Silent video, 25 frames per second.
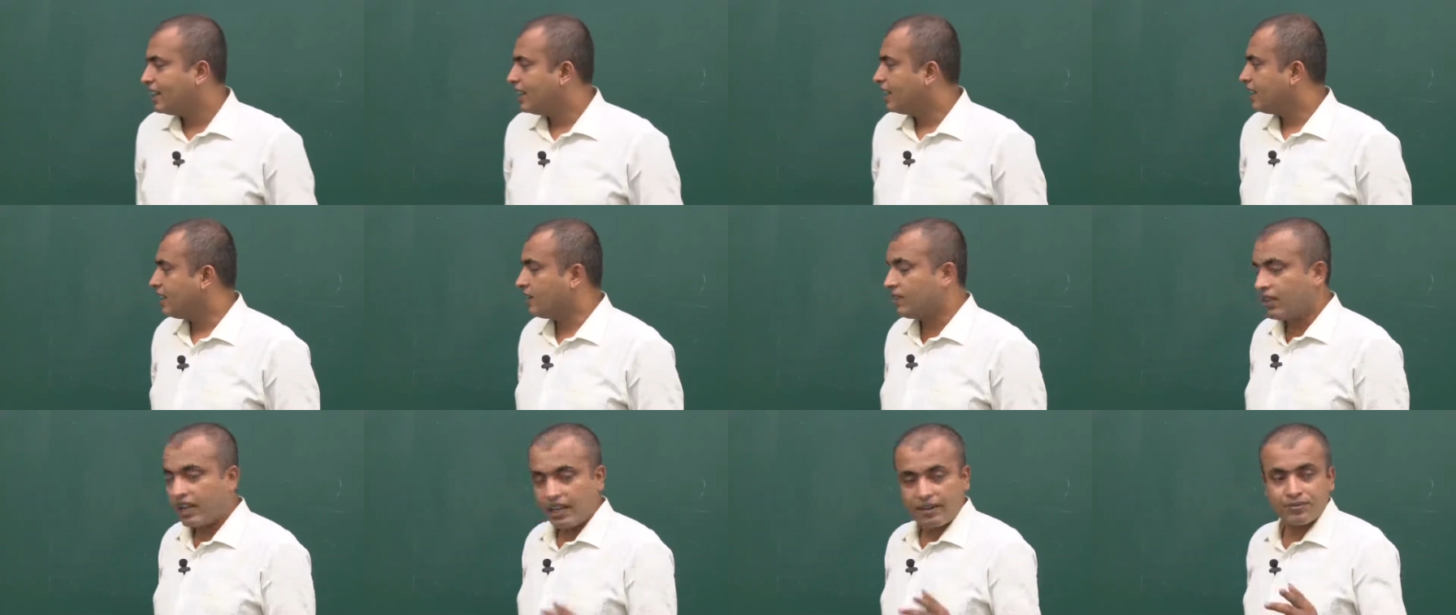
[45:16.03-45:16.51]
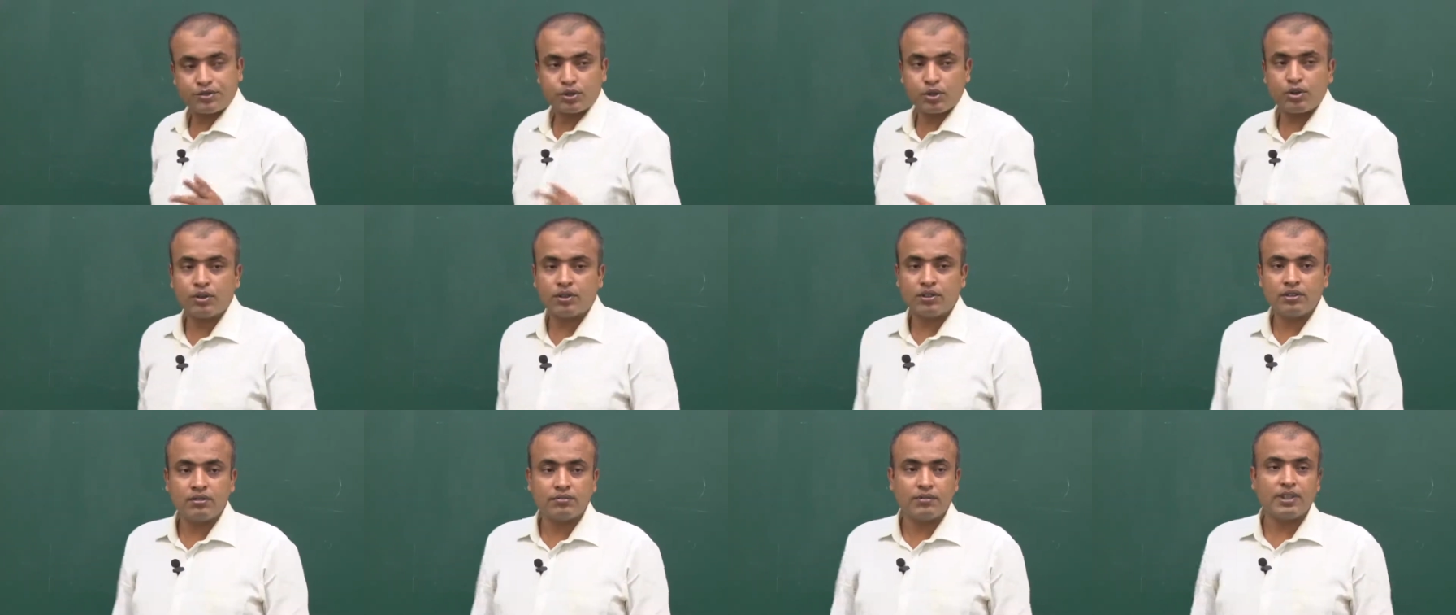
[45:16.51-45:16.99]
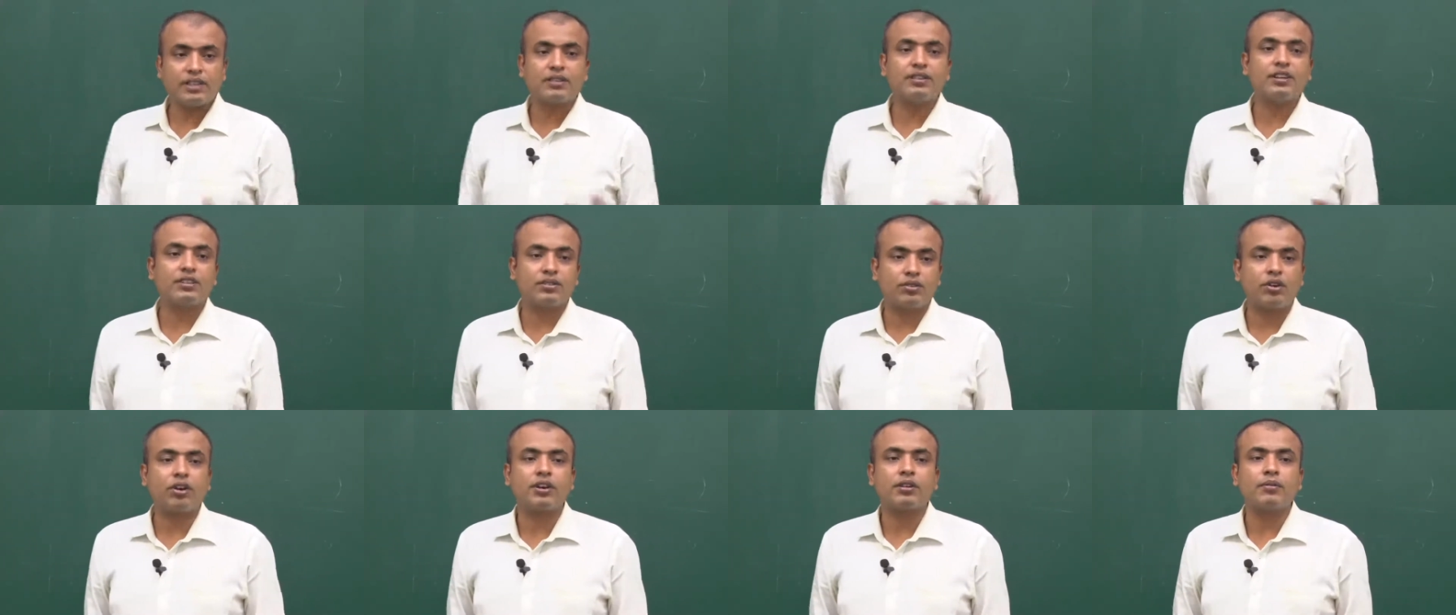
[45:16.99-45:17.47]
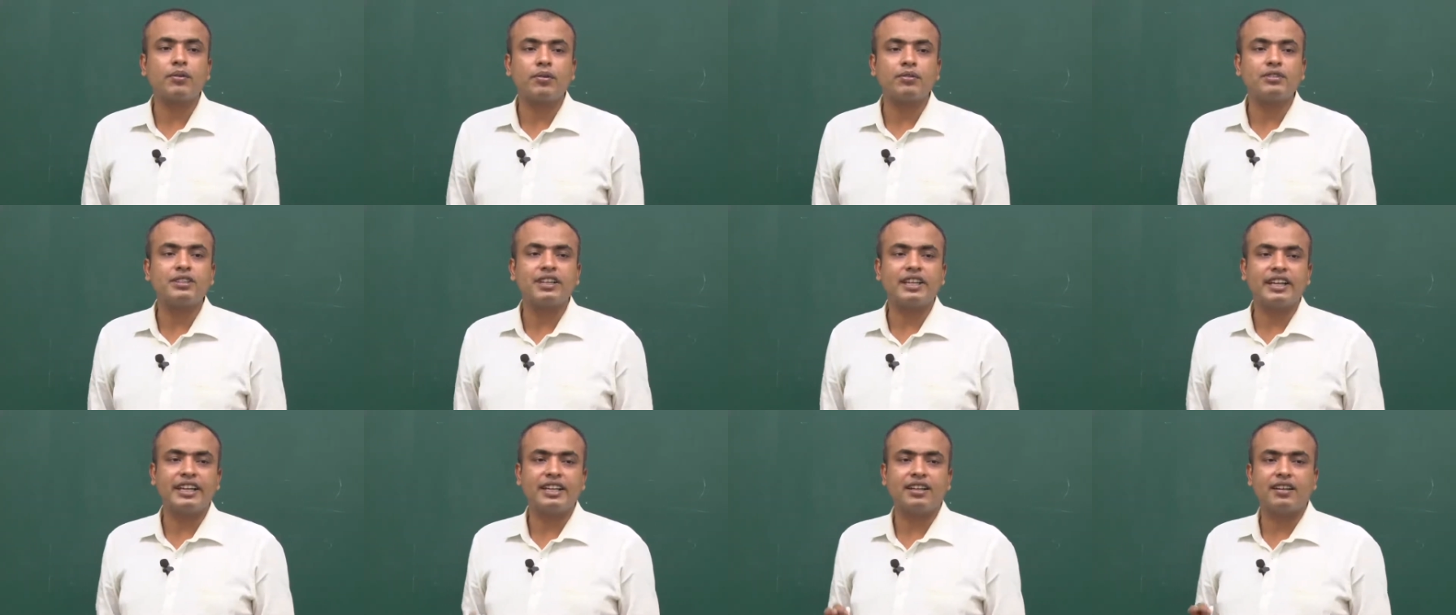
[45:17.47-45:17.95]
Now I have shown, but you are talking about
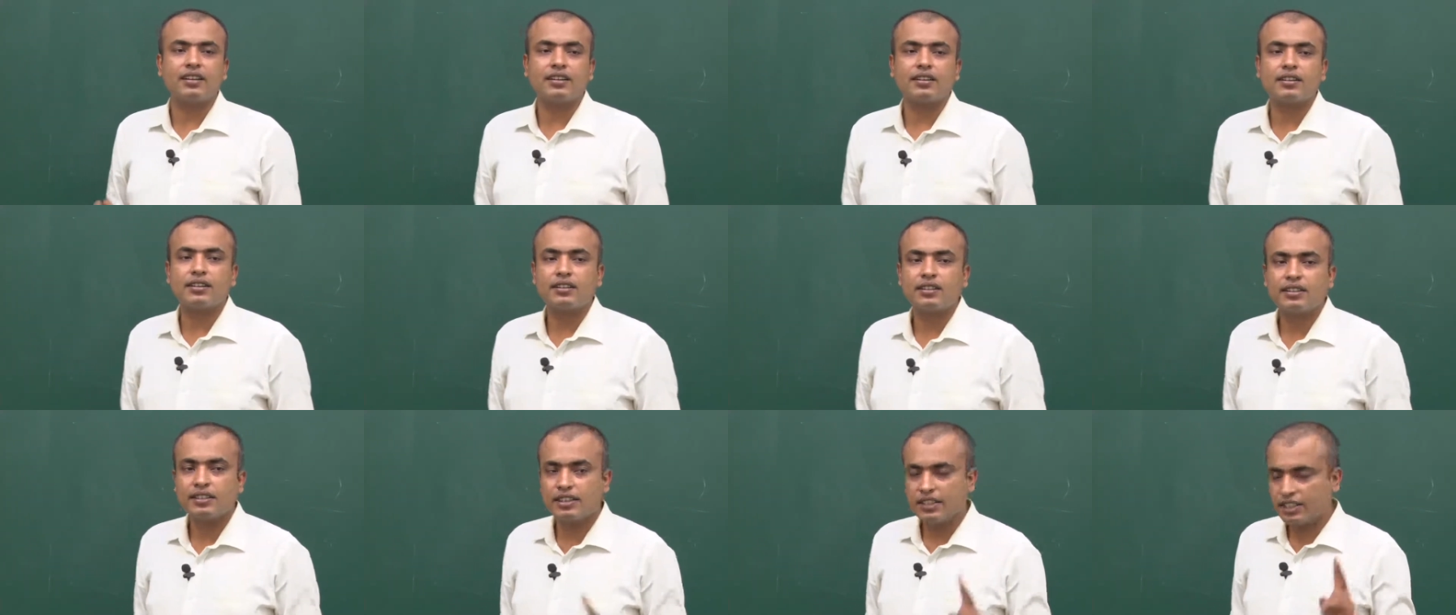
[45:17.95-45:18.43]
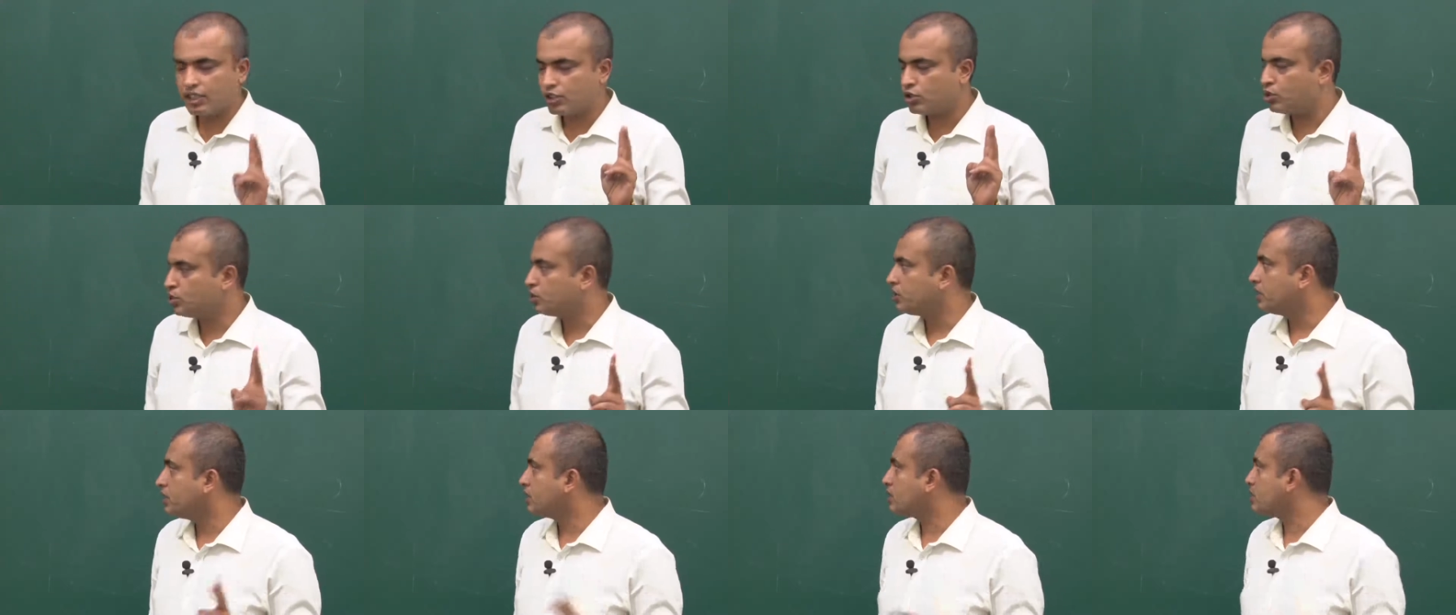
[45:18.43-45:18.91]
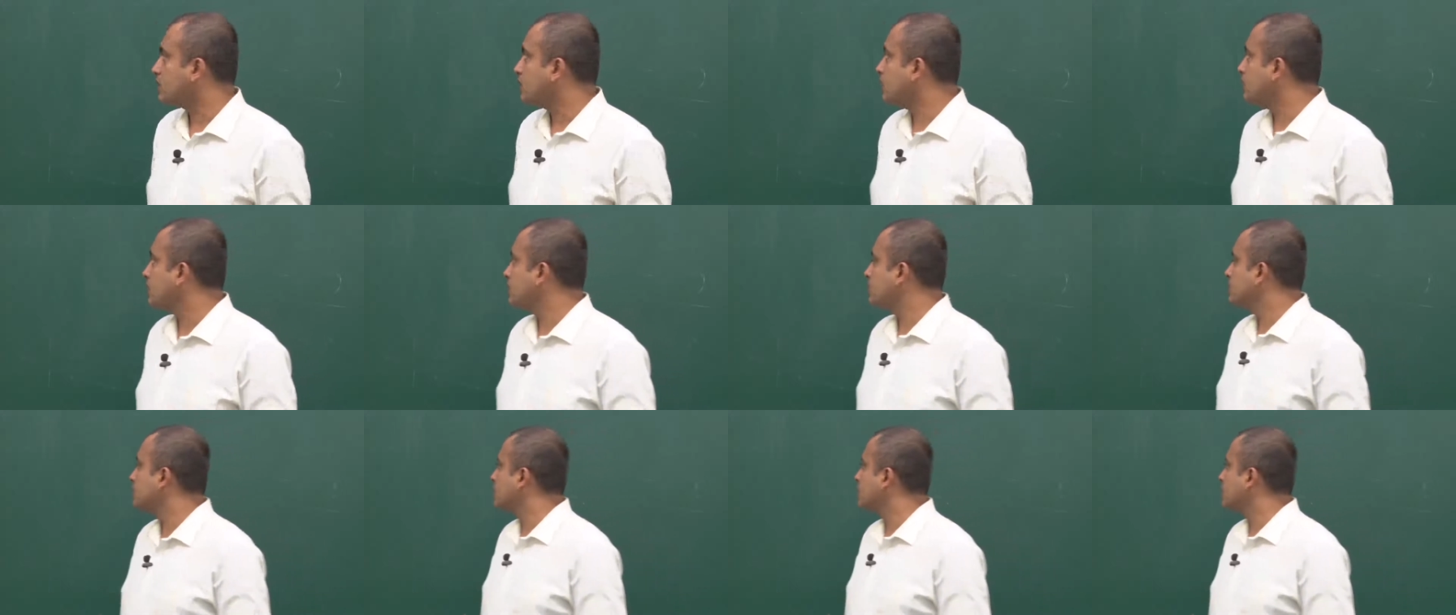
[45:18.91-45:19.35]
the error. There are two things I want to